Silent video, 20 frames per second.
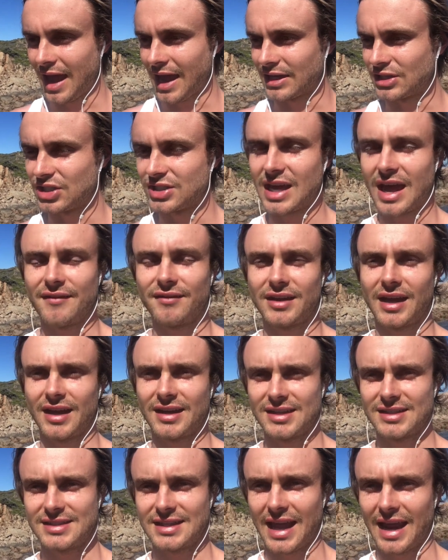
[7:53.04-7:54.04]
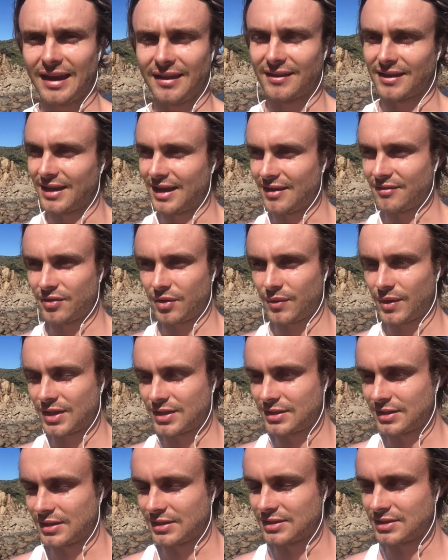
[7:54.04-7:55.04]
And just having understanding that
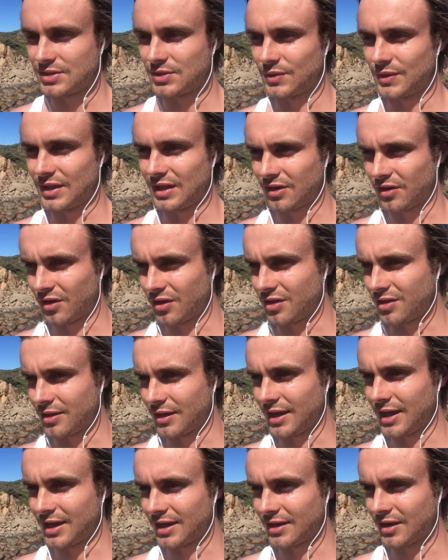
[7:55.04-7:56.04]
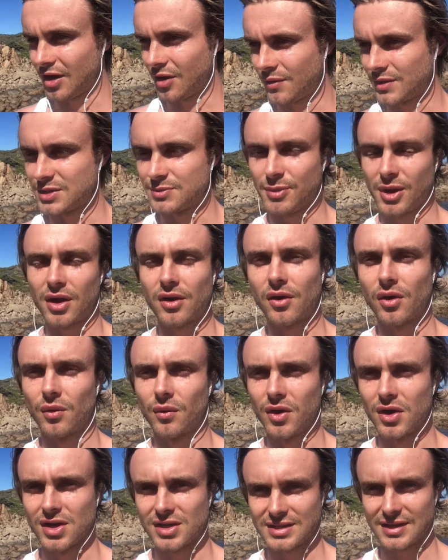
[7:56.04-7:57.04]
everyone is doing their own thing and no one's better or
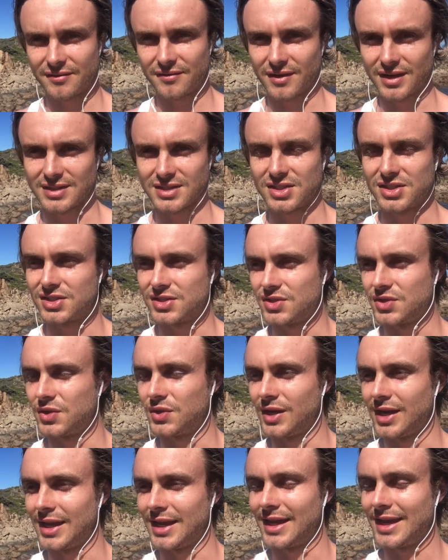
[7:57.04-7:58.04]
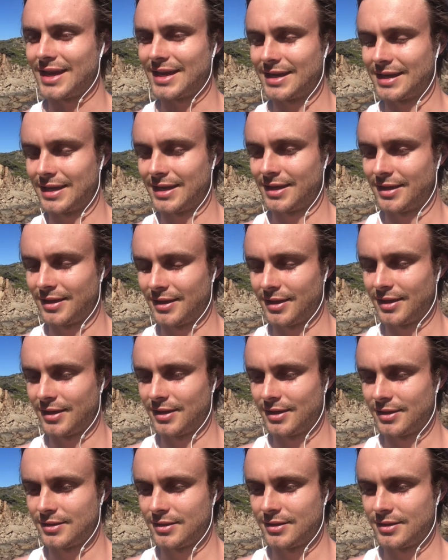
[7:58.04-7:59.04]
worse. Everyone's just unique.
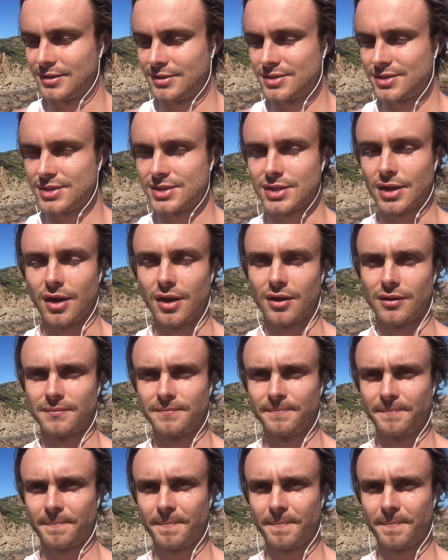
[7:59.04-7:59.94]
So,